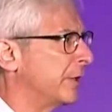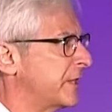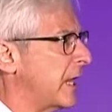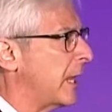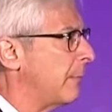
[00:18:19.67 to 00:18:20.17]

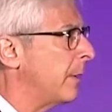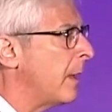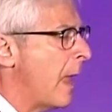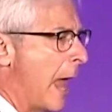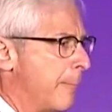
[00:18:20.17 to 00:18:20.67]
team
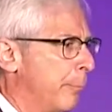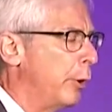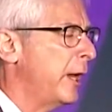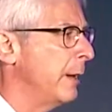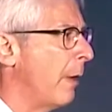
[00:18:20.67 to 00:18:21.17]
and
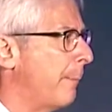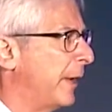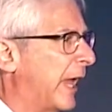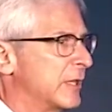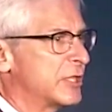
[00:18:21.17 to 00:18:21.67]
put him up
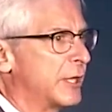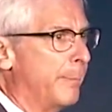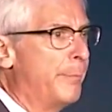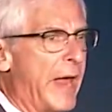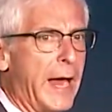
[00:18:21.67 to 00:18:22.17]
against a
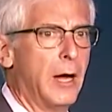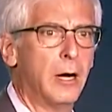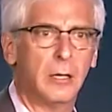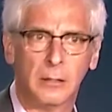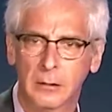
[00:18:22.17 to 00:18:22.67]

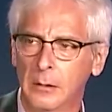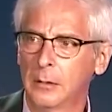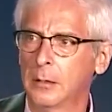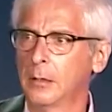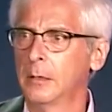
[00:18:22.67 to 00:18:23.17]
bear,
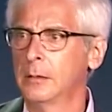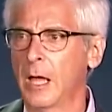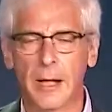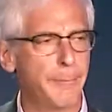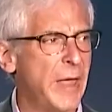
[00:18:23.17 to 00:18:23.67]

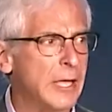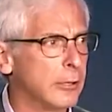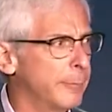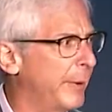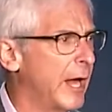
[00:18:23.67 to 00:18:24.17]
not a
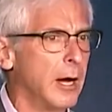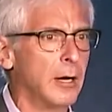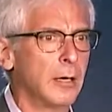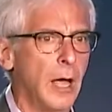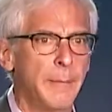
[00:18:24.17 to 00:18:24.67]
Baylor
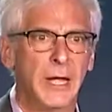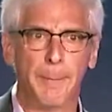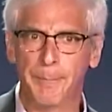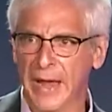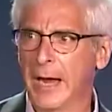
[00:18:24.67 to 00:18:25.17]
bear, I mean a
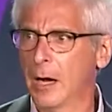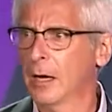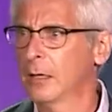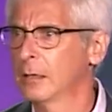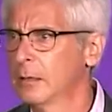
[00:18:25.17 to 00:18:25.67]

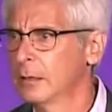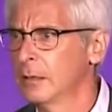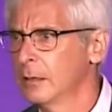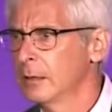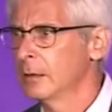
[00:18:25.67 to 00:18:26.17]
bear,
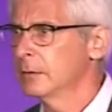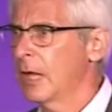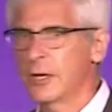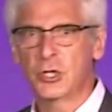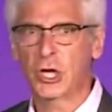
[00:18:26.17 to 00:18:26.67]

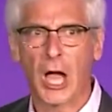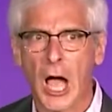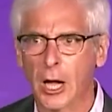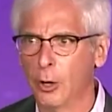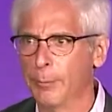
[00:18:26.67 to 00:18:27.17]
not a
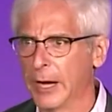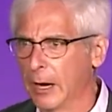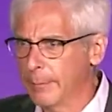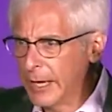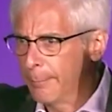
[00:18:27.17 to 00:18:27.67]
Chicago bear,
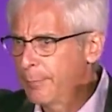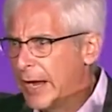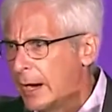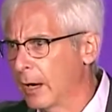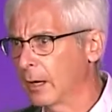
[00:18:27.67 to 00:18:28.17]
I mean a
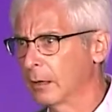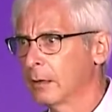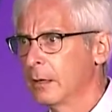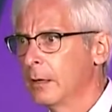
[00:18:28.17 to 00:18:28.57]
bear,